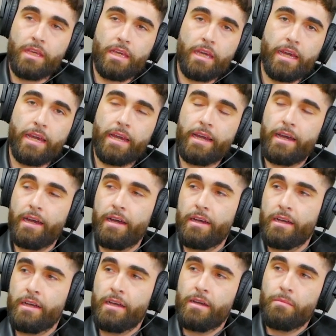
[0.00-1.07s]
Yeah.
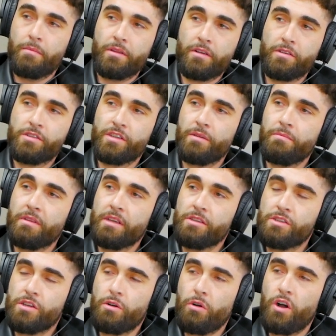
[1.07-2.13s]
But there's something
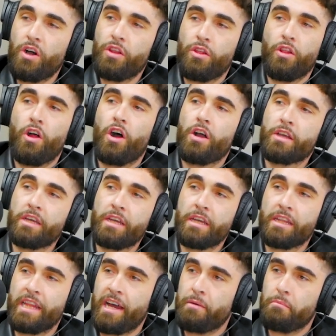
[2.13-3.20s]
so unlocking
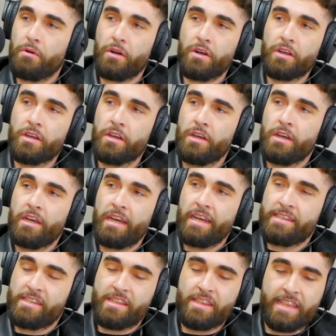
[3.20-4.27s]
in that book.
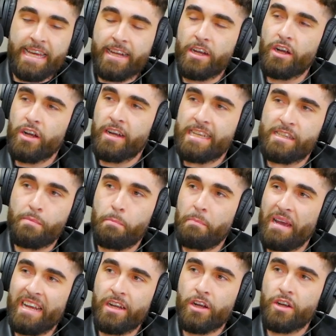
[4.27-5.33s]
It's thicker, it's mm-hmm.
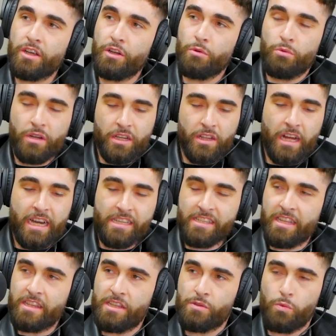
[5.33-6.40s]
bigger. You realize
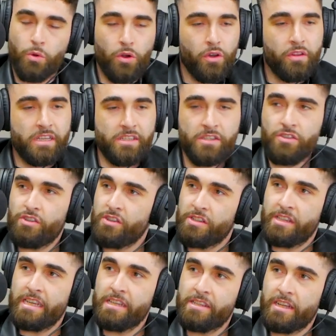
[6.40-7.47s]
that this world isn't
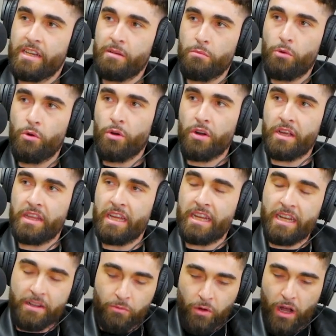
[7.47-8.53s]
just this anymore. And
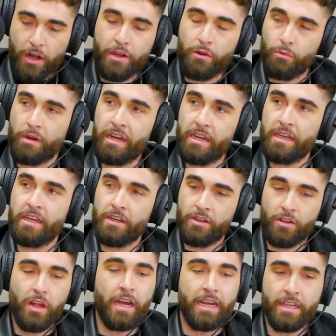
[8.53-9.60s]
then while you're reading it,
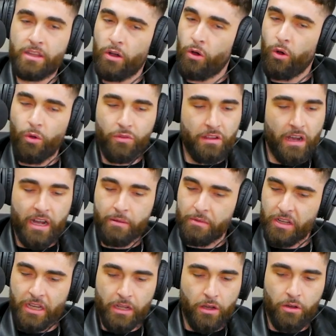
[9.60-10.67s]
you're like, the whole time,
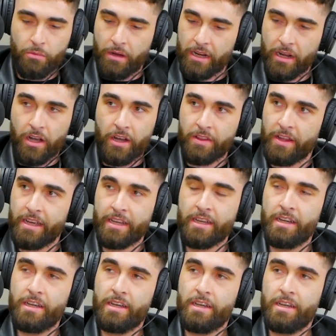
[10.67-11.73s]
you're like, oh my God, like,
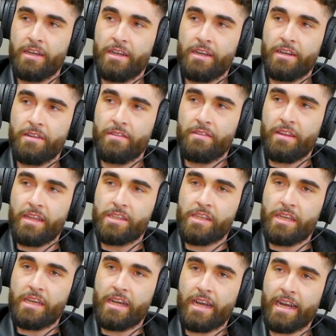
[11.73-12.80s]
it's
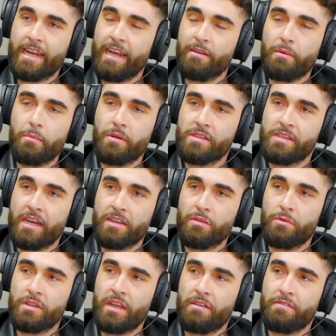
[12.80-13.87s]
I can't remember exactly
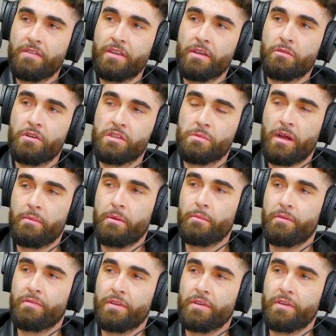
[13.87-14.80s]
what that feeling was, but I remember